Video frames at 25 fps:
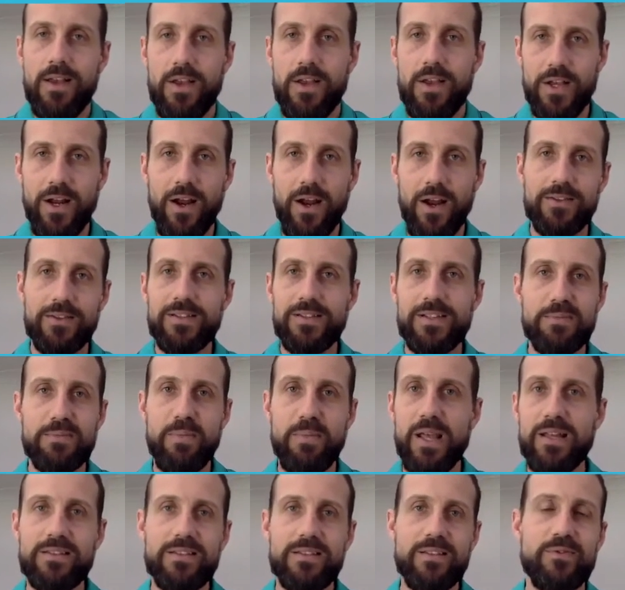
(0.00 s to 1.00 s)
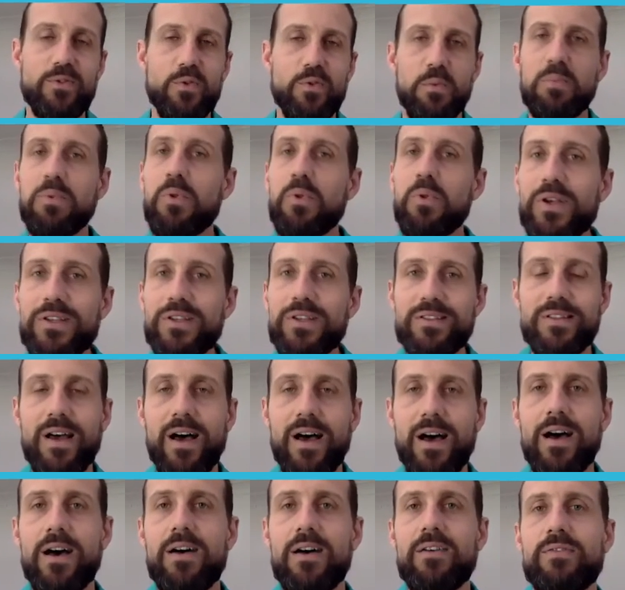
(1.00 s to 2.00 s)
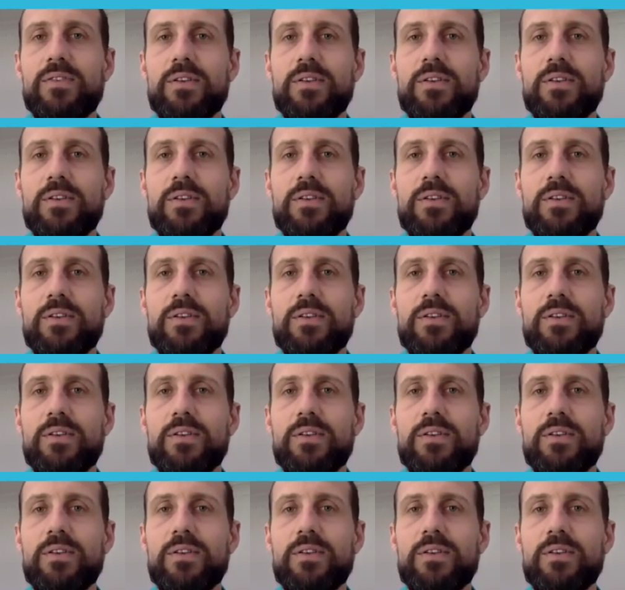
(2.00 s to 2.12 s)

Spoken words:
it's expensive to employ staff